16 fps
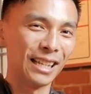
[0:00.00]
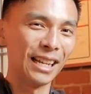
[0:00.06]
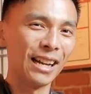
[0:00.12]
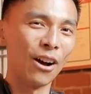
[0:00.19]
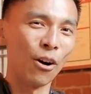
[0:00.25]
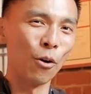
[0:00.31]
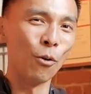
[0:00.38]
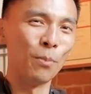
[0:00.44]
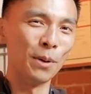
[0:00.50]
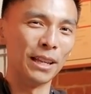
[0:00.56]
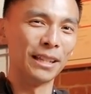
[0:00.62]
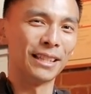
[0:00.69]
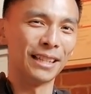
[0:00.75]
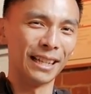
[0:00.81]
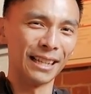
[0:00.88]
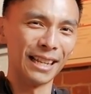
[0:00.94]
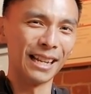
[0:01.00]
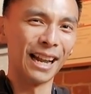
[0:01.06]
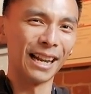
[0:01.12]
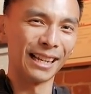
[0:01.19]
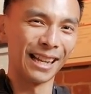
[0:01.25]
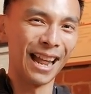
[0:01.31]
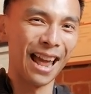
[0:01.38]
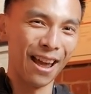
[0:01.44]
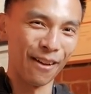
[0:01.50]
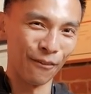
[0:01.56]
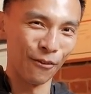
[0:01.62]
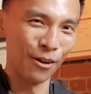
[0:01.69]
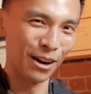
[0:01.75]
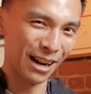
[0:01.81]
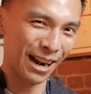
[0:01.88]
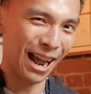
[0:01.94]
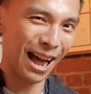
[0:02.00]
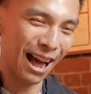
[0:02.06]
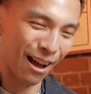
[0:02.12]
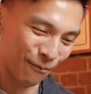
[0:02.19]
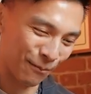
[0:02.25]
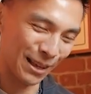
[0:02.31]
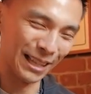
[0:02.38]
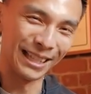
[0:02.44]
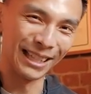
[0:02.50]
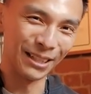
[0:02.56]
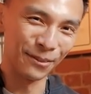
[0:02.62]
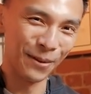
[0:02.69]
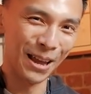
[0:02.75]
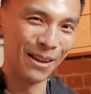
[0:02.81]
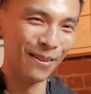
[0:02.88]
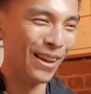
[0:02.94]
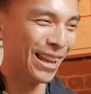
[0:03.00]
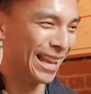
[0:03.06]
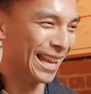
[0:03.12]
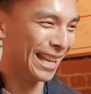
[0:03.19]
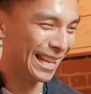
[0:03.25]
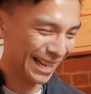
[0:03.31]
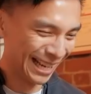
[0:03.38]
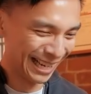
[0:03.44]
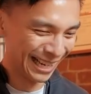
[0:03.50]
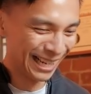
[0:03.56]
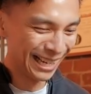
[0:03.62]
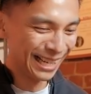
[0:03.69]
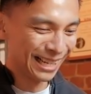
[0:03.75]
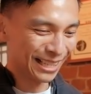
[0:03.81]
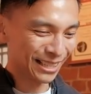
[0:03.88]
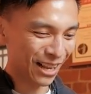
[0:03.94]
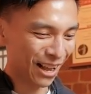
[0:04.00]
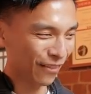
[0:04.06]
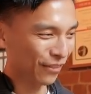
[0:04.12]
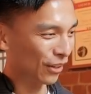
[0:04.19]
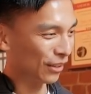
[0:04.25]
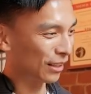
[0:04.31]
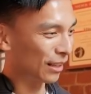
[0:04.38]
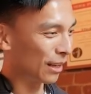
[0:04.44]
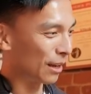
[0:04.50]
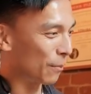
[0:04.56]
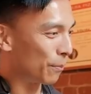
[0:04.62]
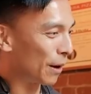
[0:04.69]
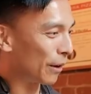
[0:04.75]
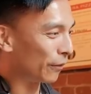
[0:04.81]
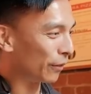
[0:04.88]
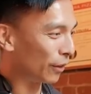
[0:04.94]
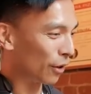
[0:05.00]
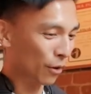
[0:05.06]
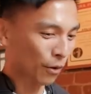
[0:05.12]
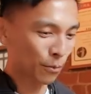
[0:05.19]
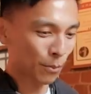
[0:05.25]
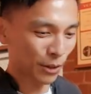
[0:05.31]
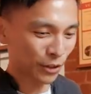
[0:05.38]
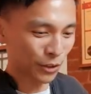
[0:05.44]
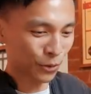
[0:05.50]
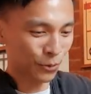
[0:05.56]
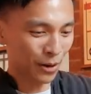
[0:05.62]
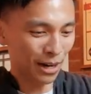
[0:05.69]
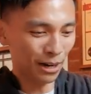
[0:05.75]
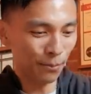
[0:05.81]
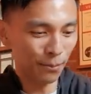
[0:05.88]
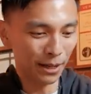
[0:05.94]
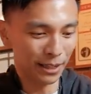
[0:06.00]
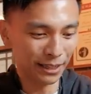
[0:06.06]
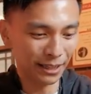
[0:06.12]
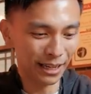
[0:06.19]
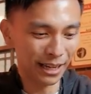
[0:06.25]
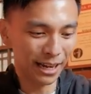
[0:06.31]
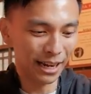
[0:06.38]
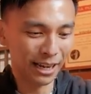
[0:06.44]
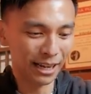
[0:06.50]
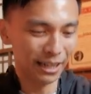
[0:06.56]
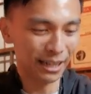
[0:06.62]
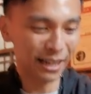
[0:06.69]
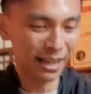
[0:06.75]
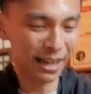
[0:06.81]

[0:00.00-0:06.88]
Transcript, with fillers: get a whole pizza. Then I can have 1.5 pizzas maybe. So I've got the buffalo mozzarella pizza here,